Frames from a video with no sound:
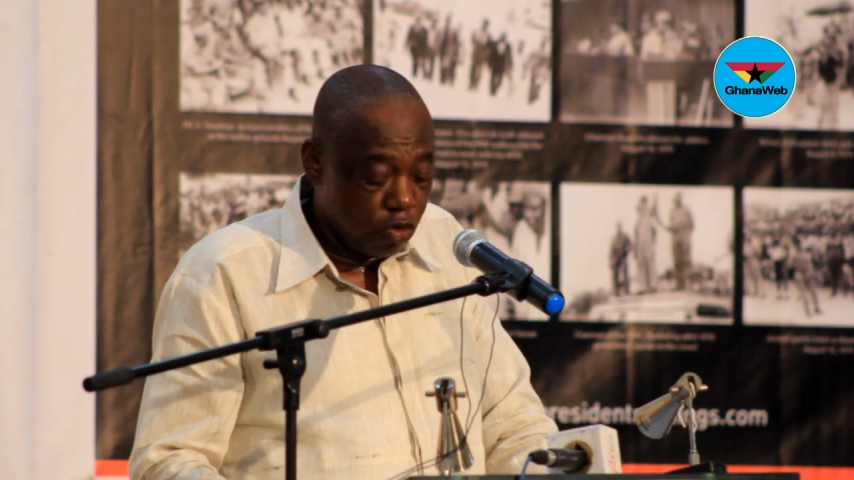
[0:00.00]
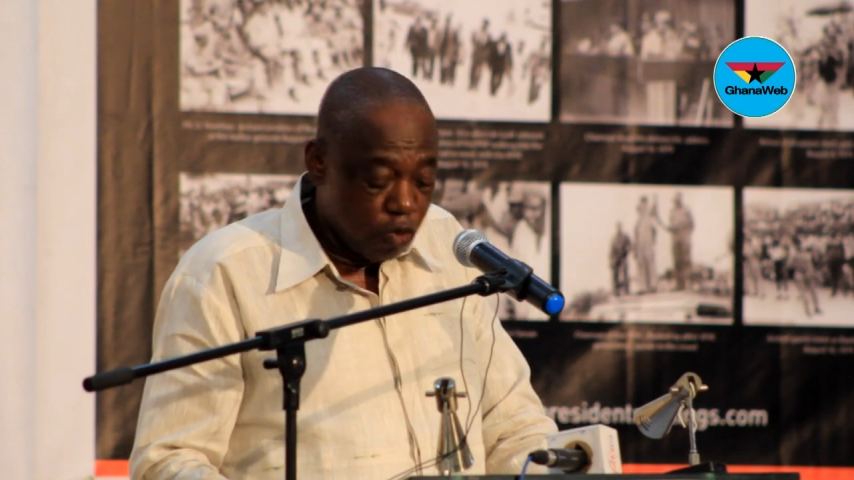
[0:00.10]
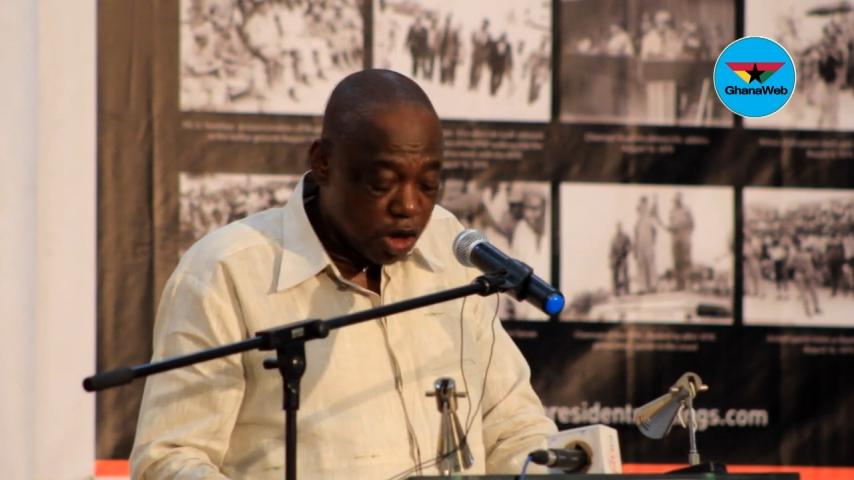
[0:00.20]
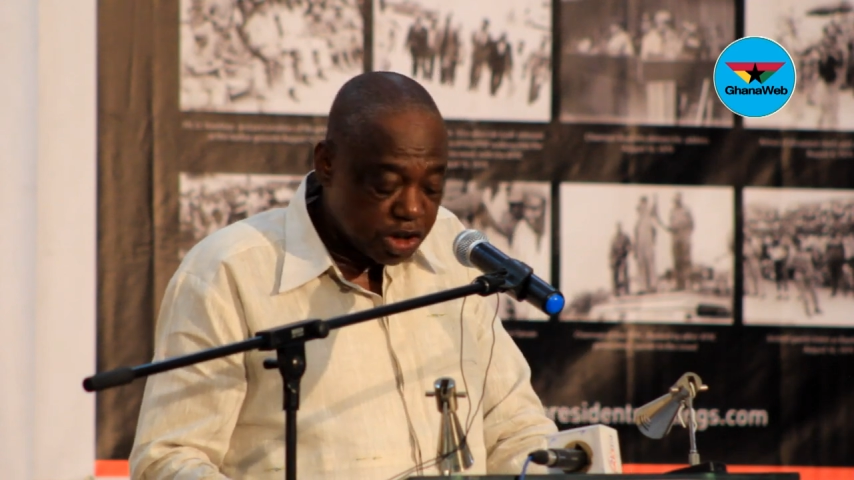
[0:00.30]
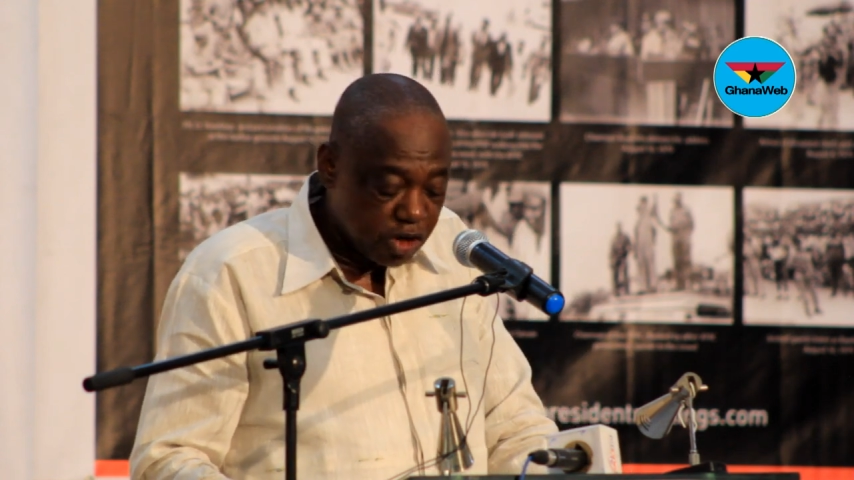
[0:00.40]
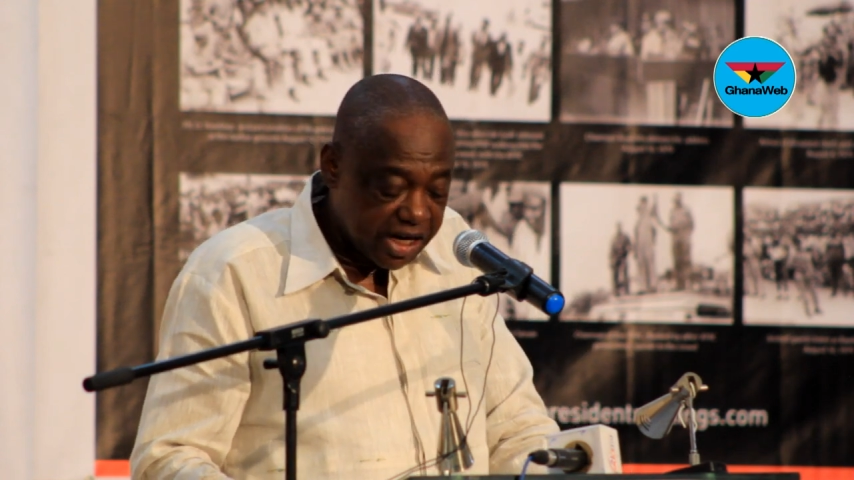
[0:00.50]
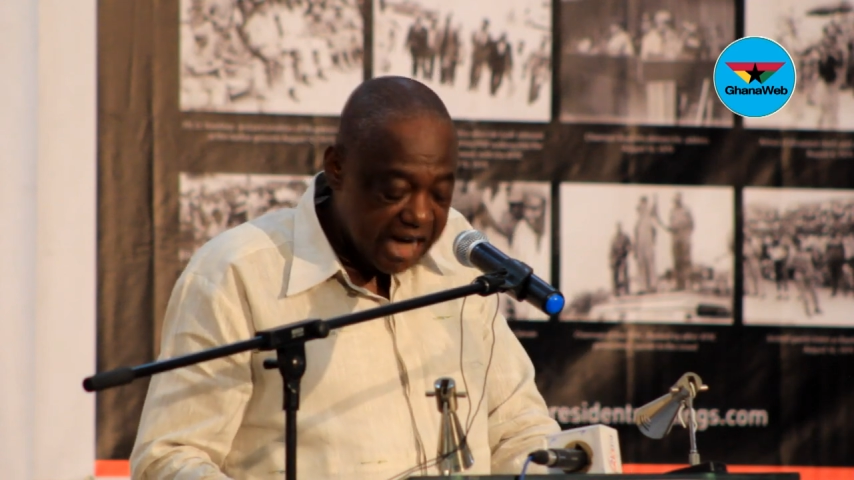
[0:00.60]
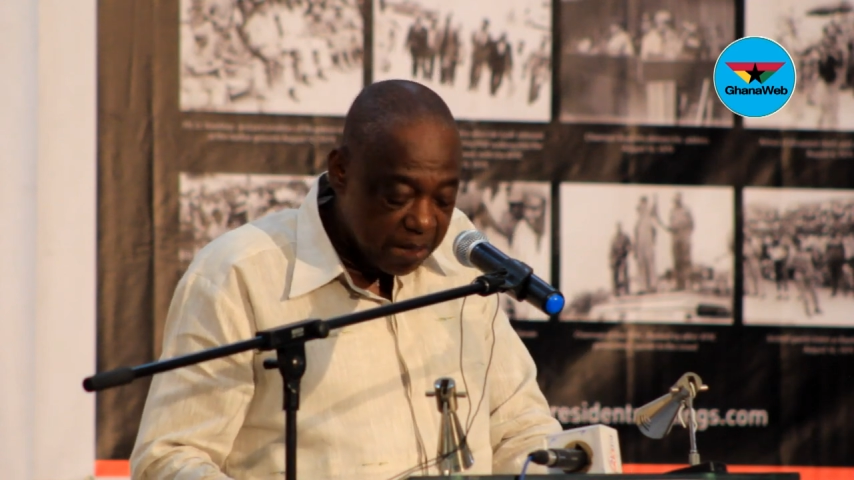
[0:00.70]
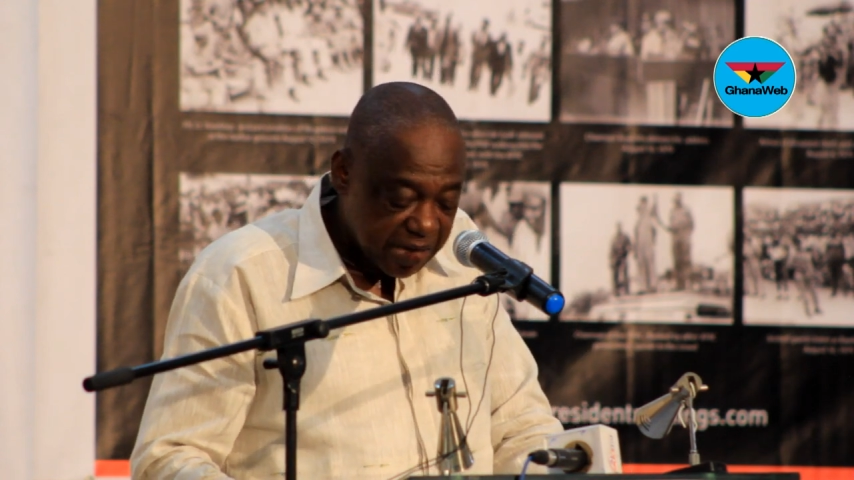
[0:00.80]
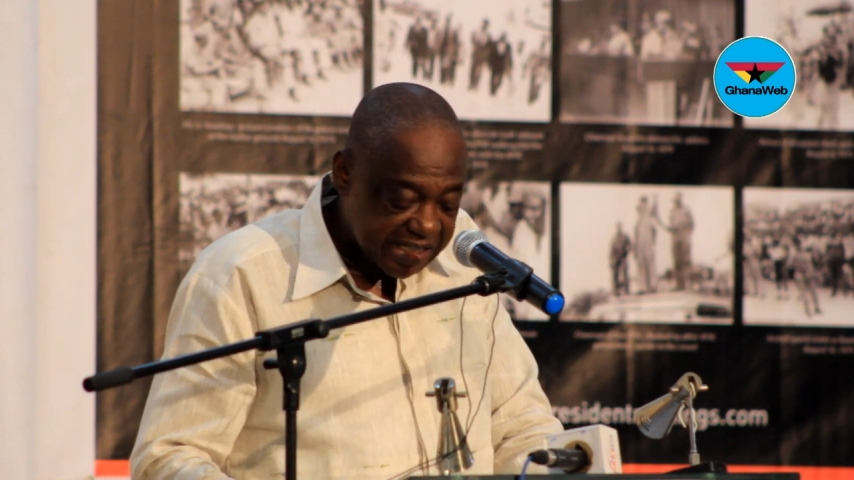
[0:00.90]
was not
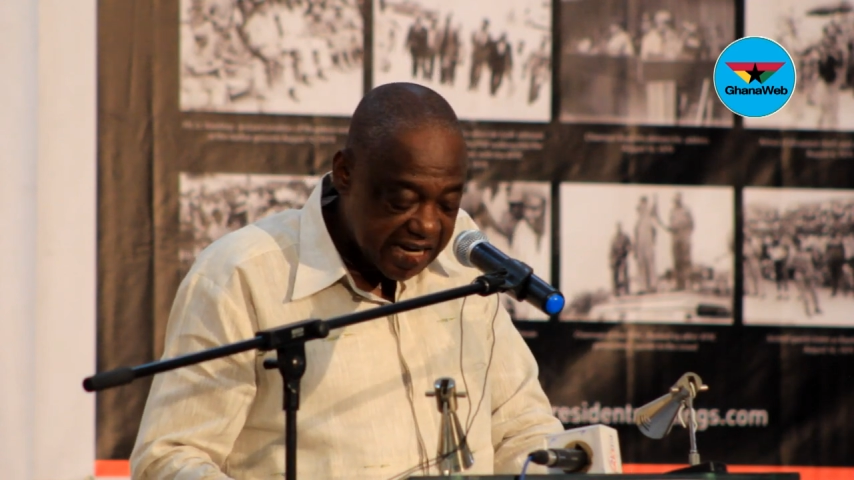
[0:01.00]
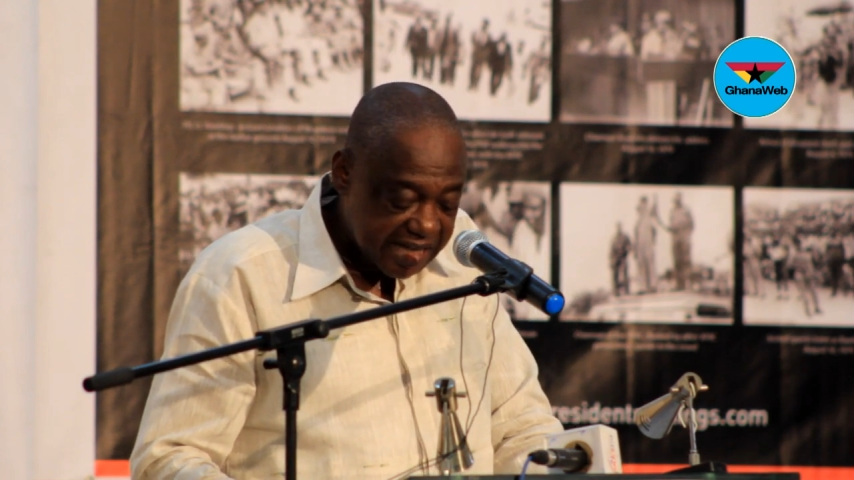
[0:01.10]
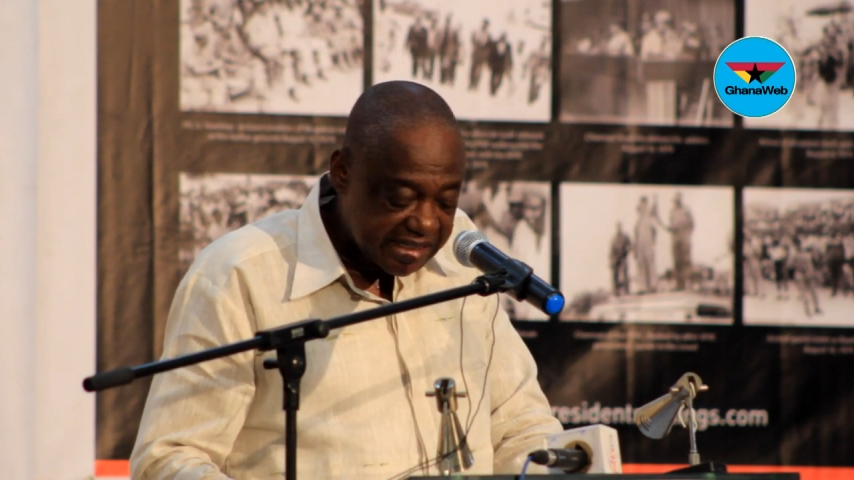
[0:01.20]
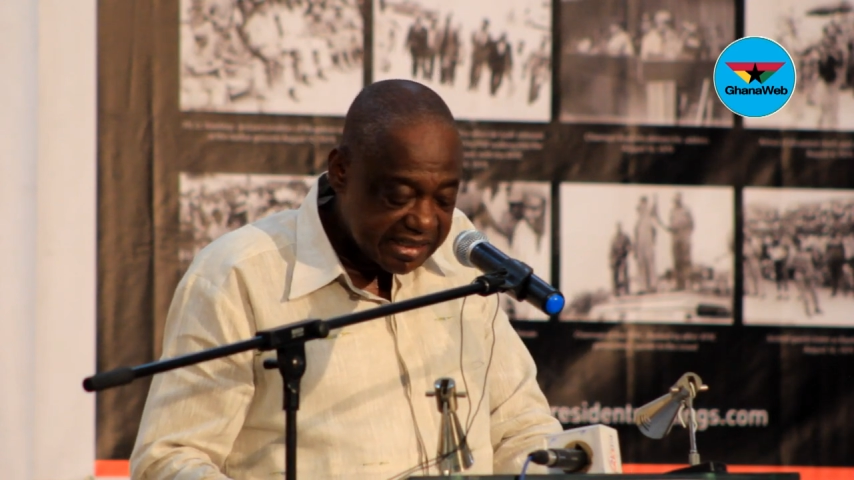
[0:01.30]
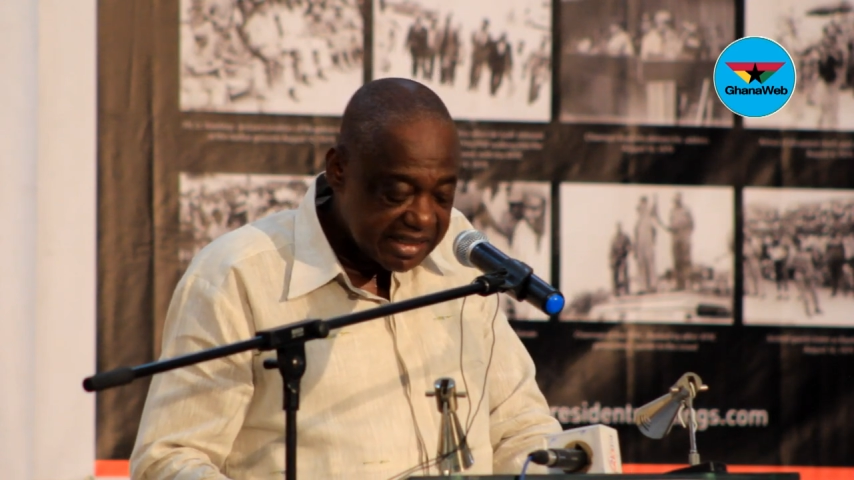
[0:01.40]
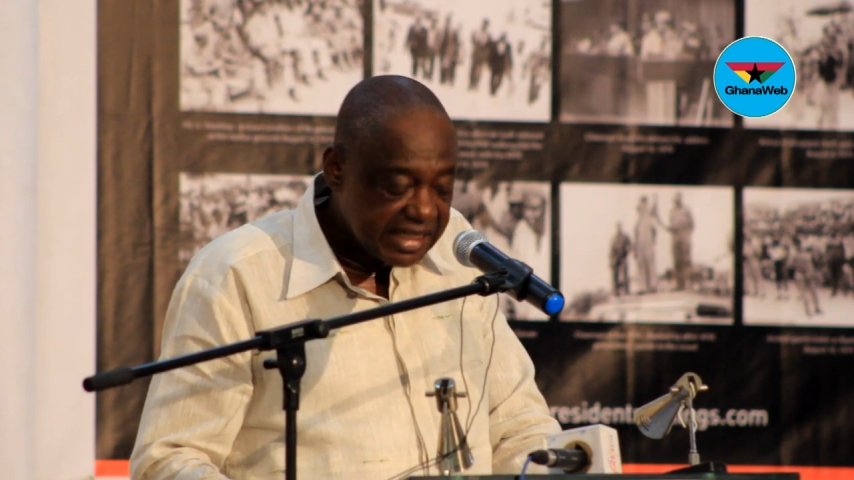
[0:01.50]
limited